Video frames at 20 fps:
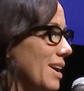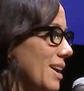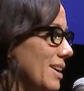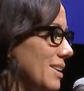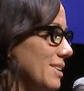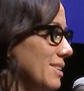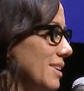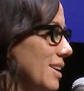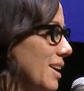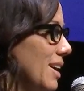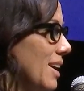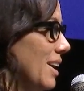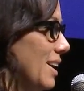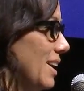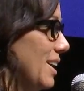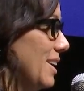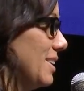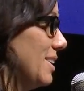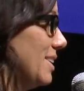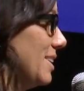And
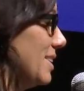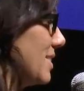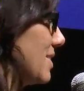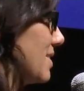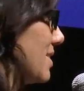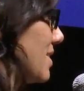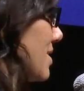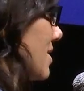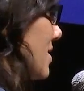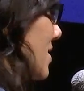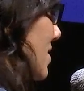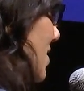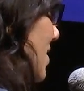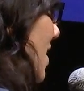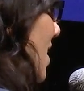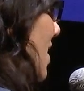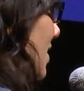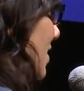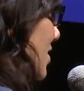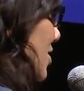it is
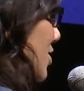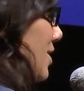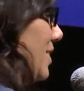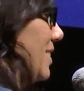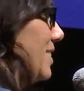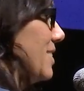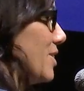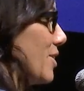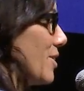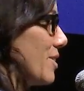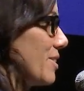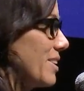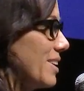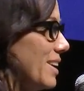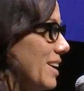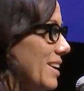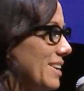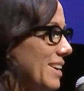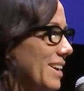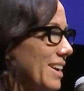stylishly
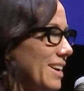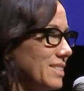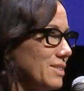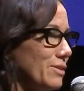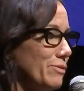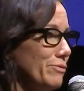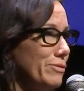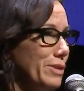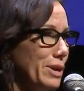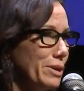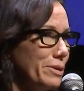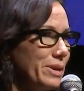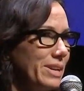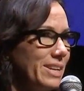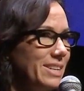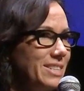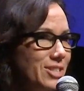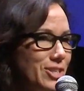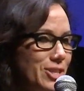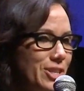dark and has a
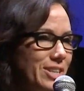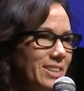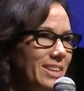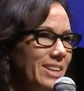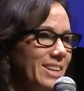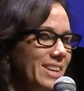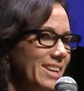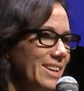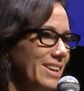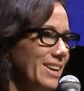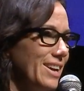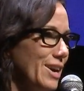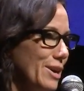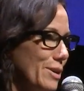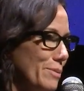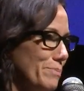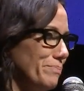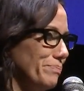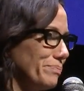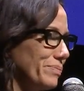very chilling
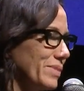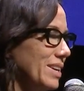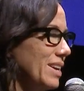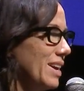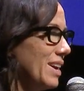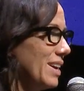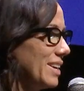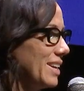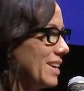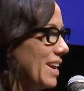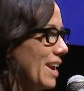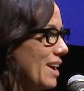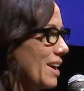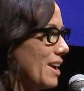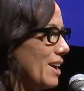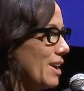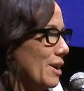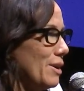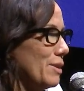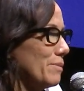
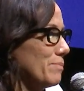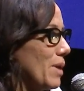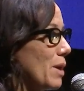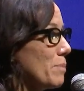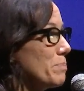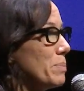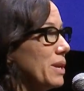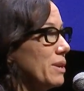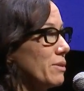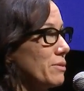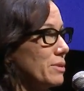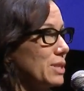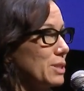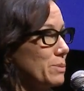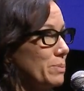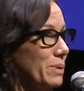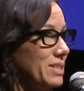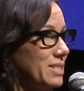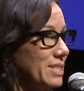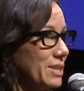
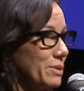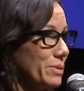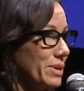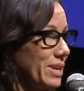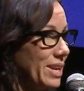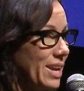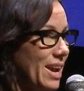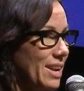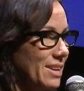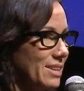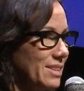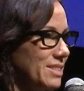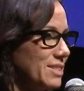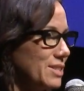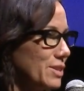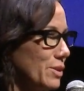appearance by Sarah Gadon.